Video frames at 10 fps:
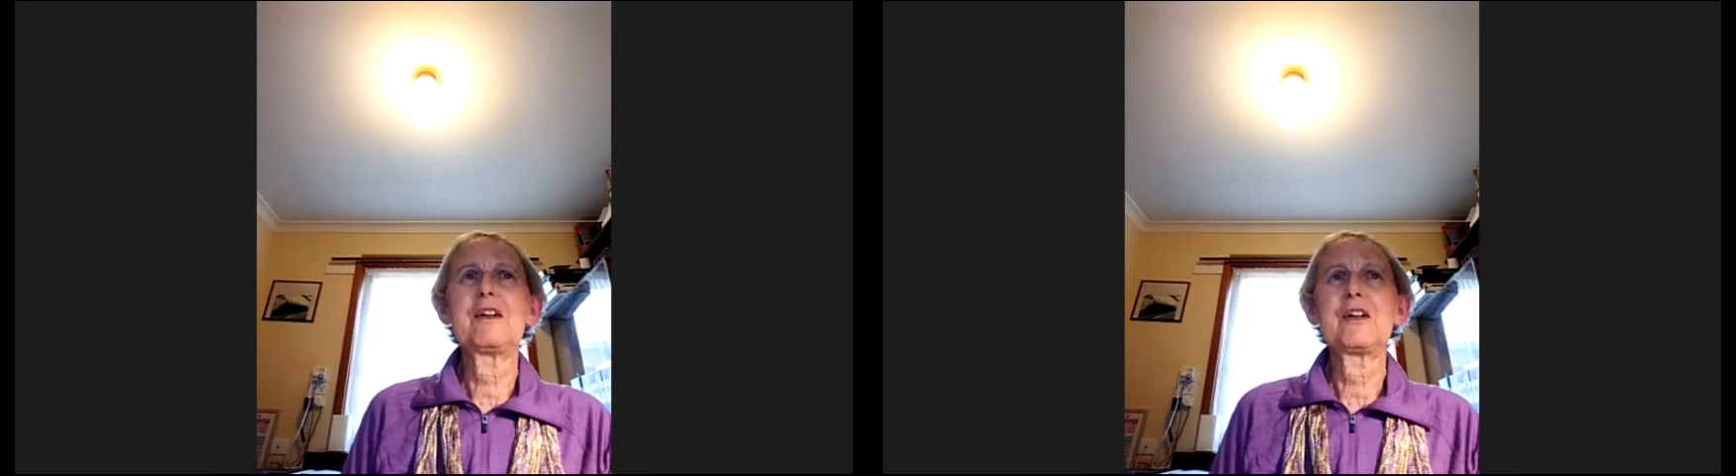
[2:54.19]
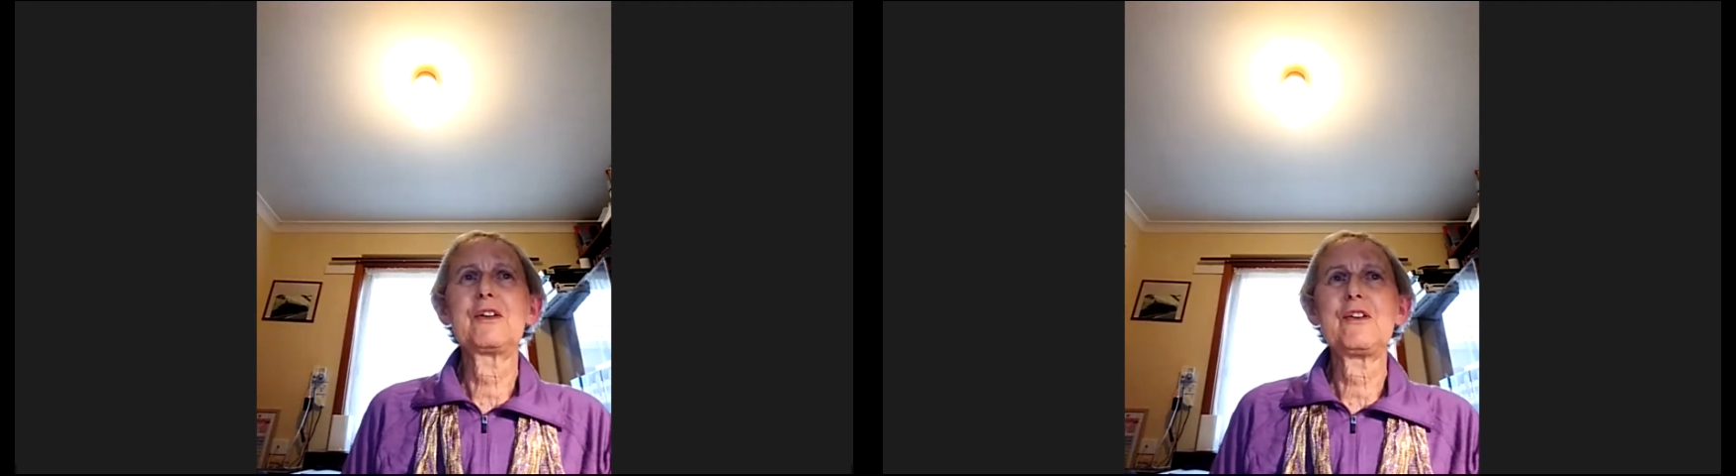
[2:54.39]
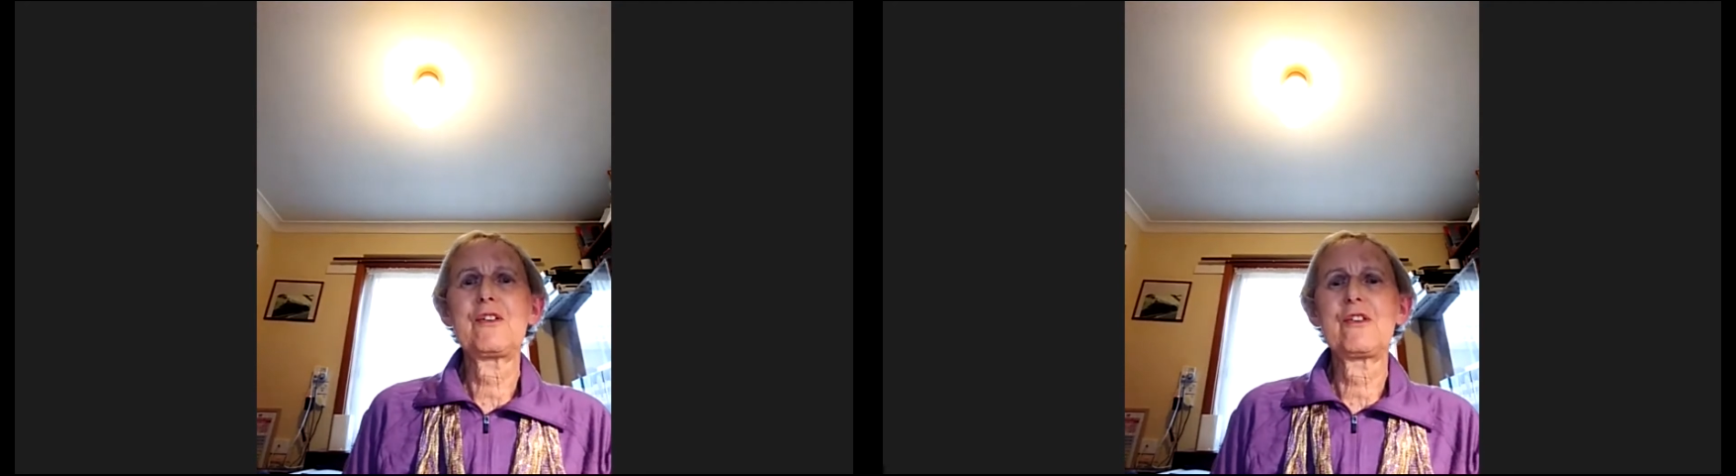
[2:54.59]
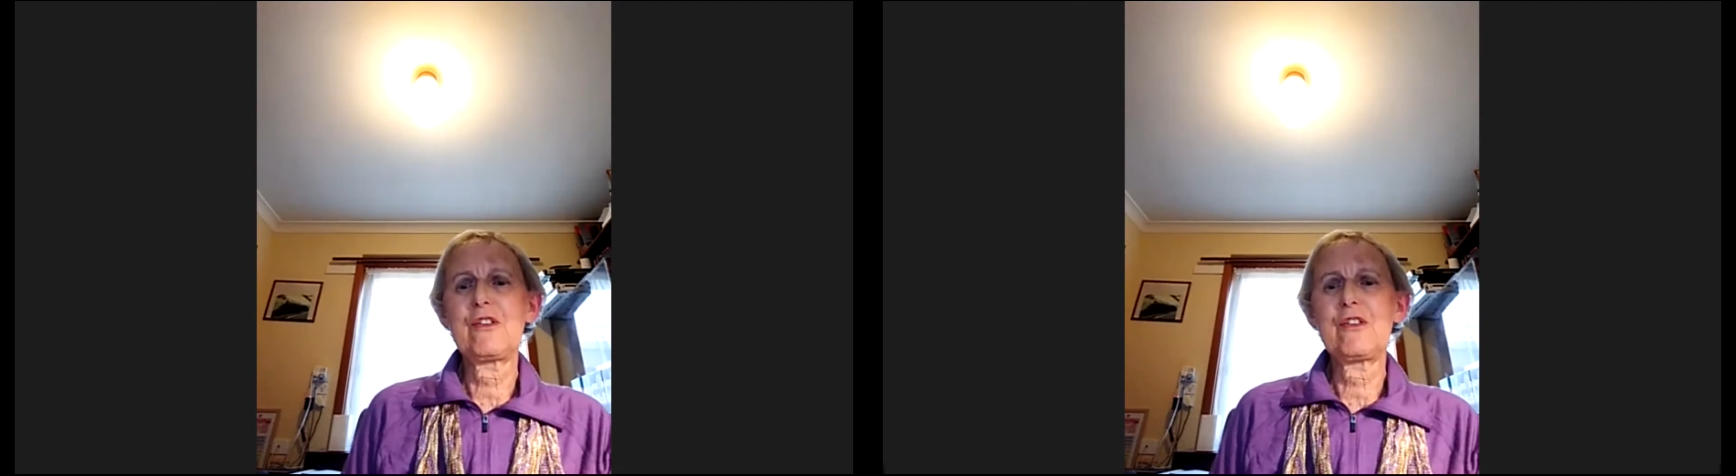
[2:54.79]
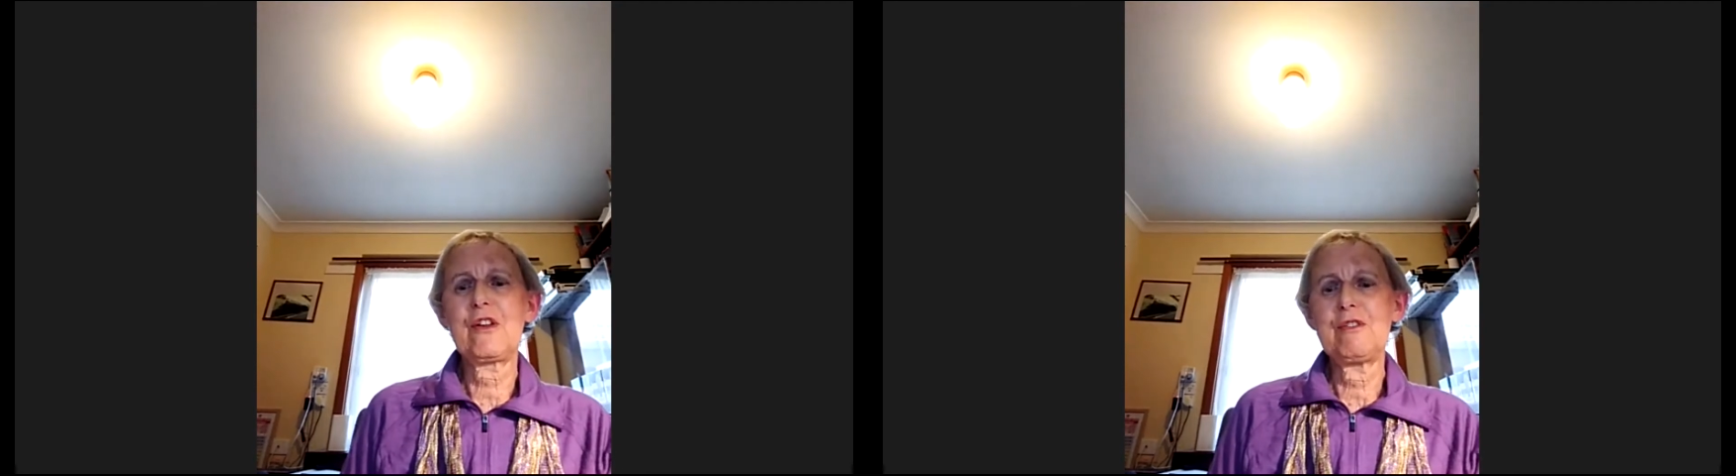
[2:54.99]
goods and
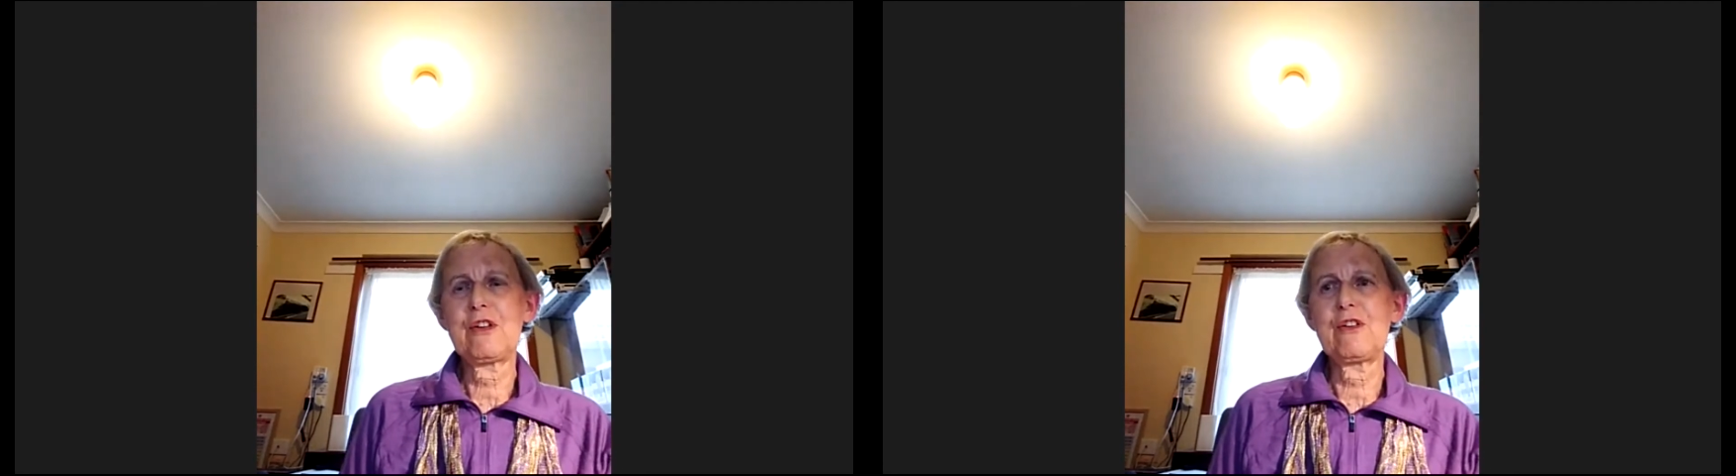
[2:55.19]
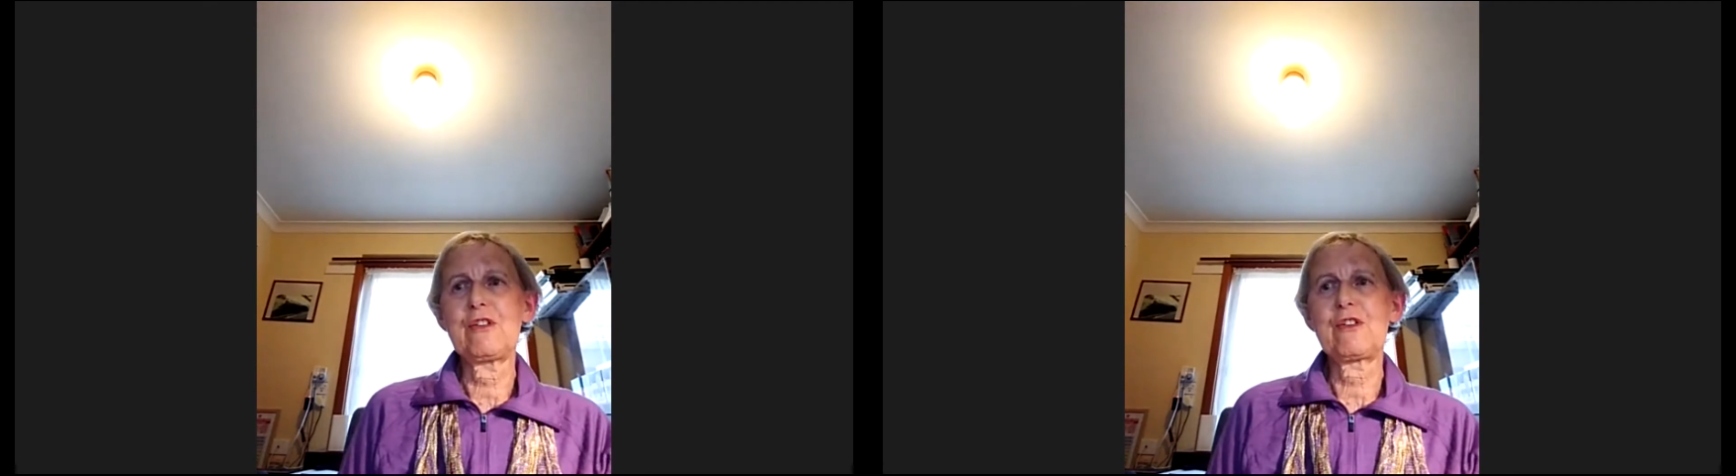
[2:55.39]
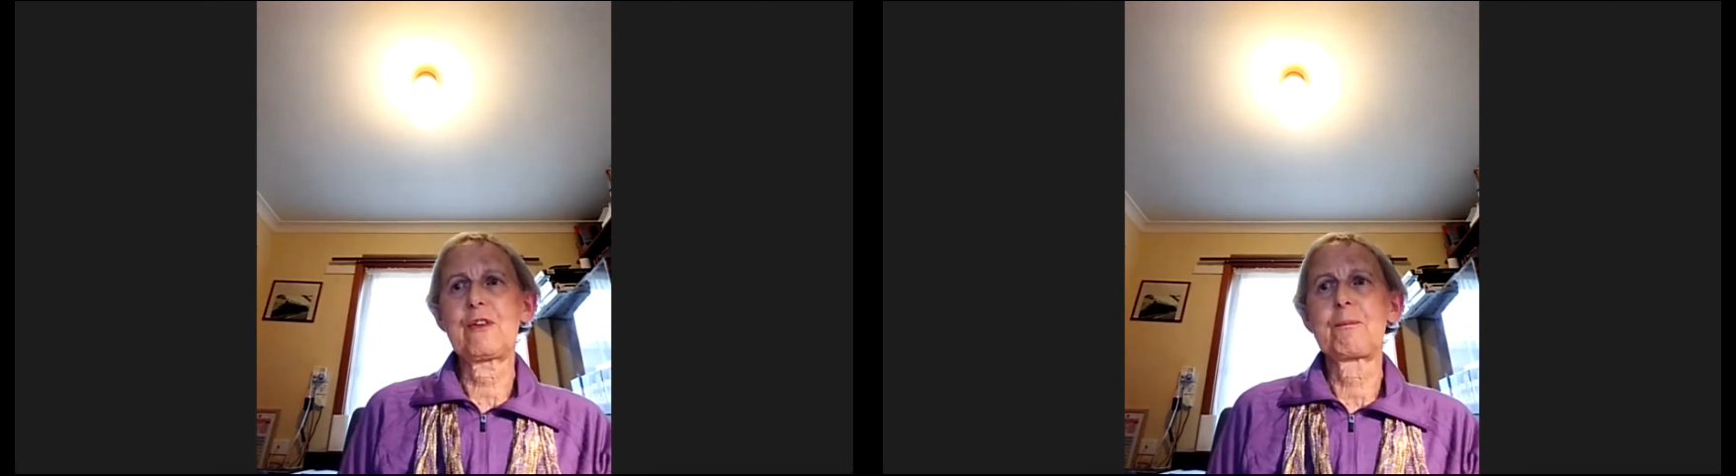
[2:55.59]
services.